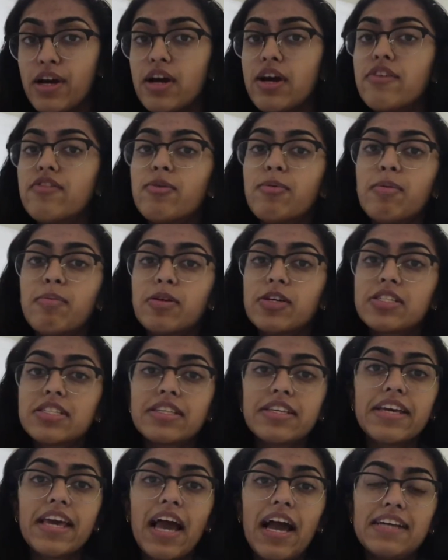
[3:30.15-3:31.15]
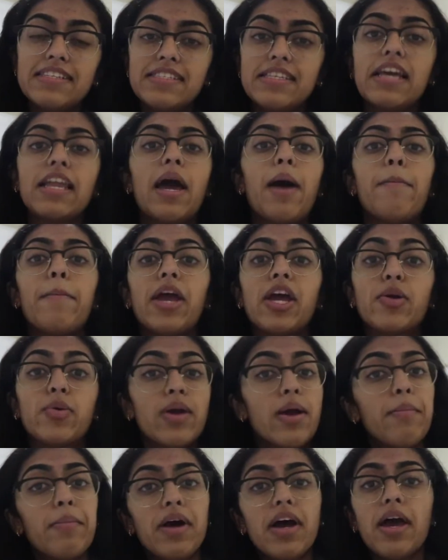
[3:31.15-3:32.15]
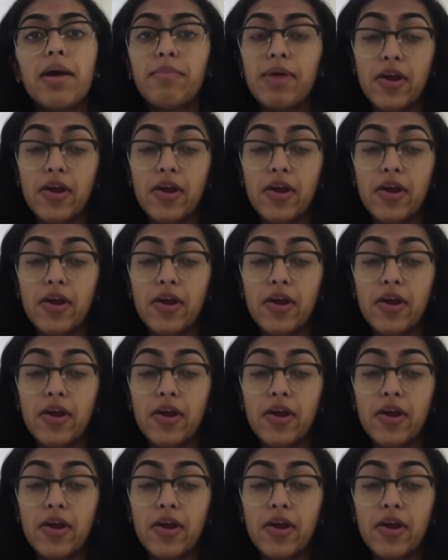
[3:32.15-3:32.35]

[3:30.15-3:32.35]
For me personally, I stayed at my grandma and